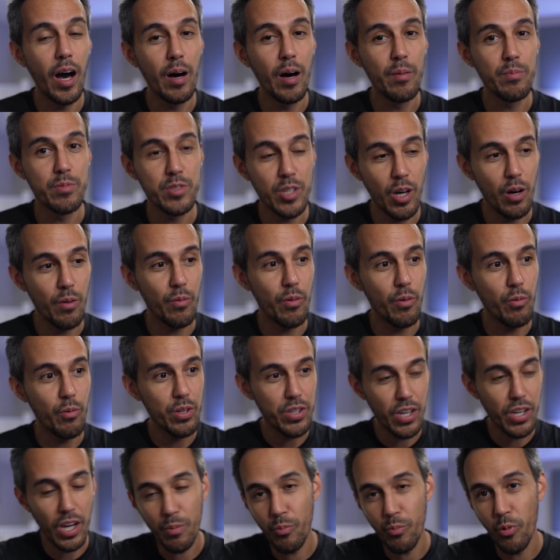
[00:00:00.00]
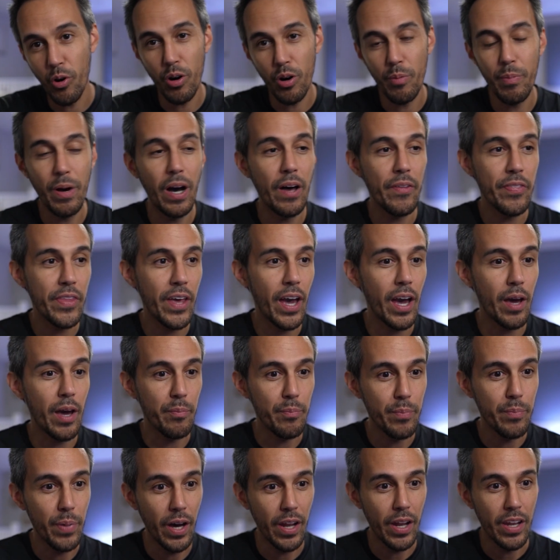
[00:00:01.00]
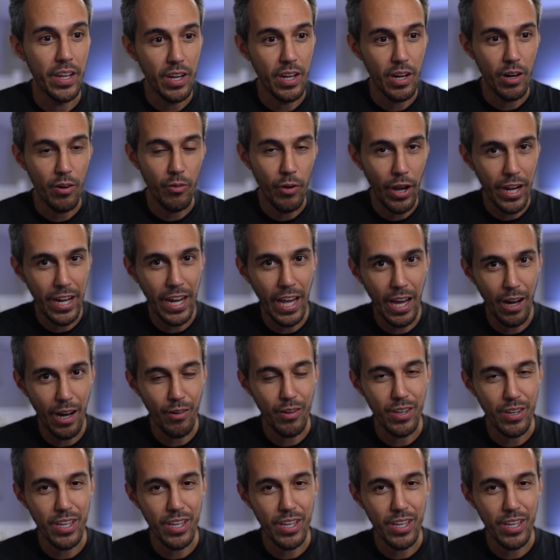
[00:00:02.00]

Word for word: So we'll talk more about that, but right now,